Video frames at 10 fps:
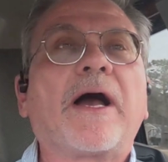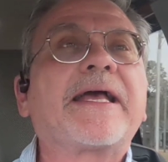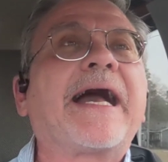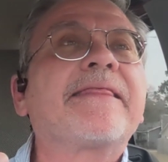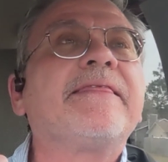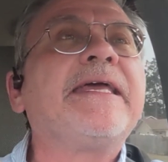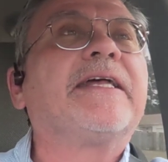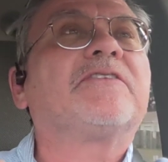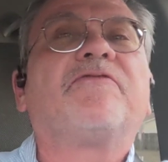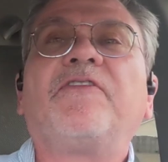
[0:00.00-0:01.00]
I think
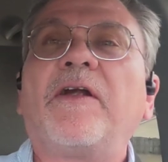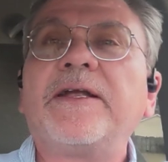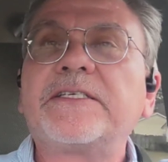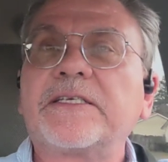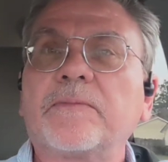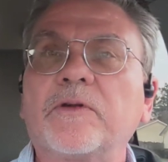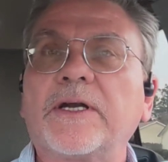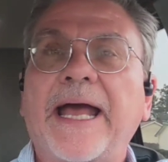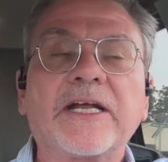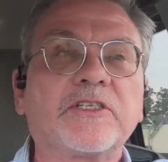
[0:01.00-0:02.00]
it's very similar
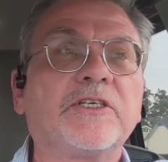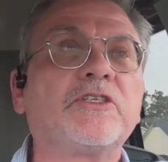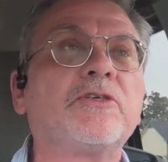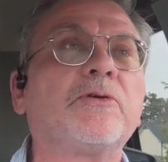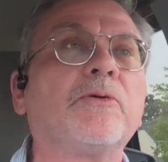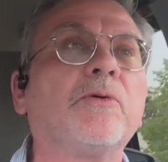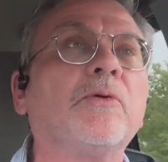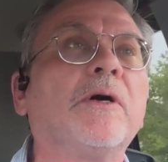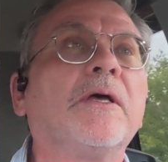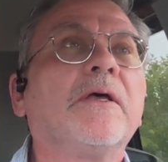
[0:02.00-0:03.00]
actually
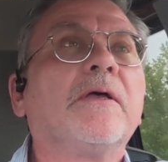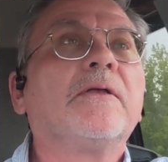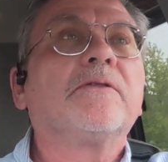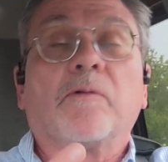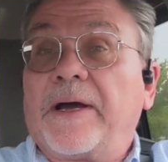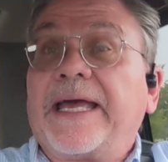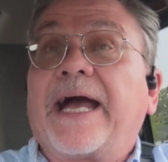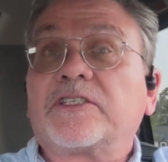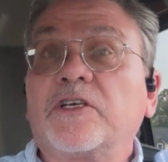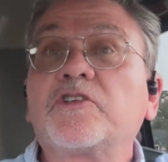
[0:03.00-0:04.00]
to the way
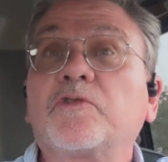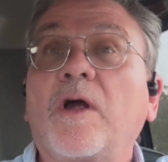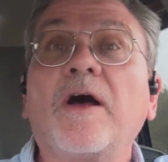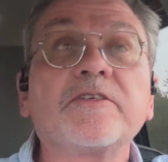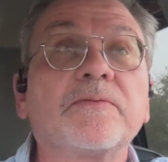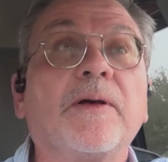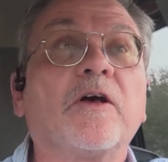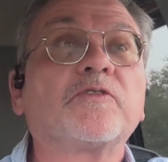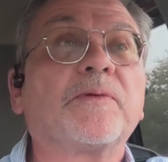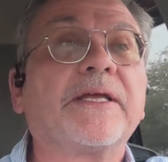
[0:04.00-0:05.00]
actually straw
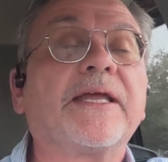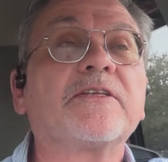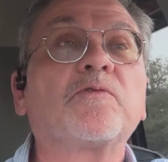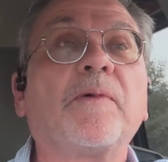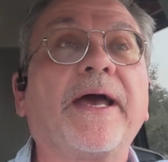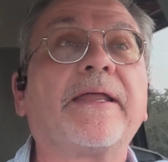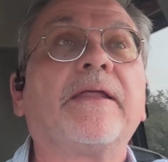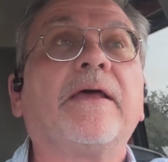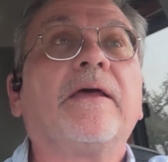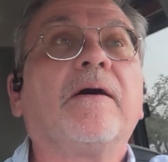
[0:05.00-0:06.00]
smells when it gets wet,
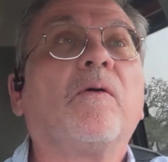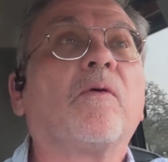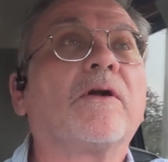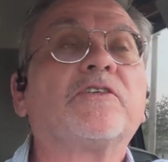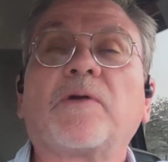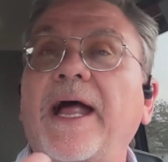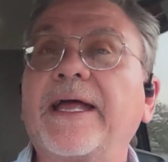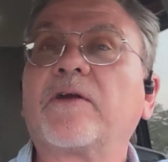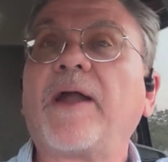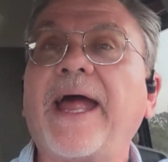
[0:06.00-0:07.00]
or
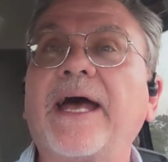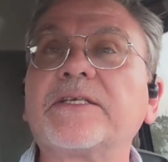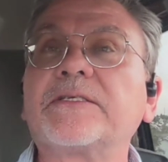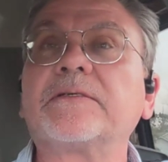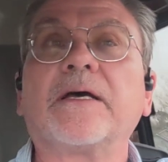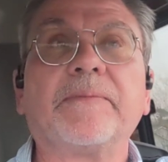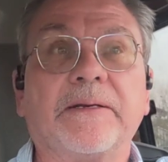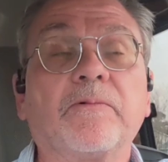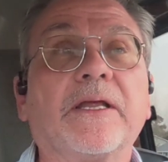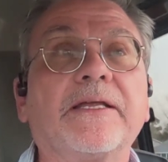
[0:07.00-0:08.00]
dry grass. I
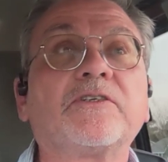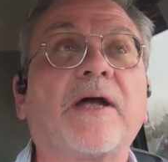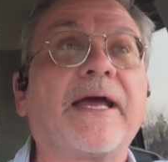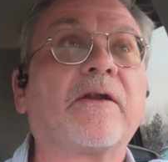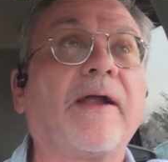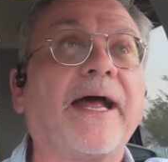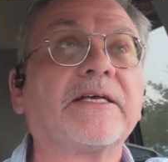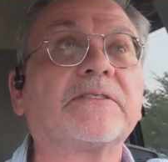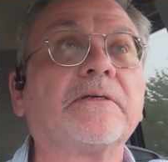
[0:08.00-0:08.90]
mean, really dry grass.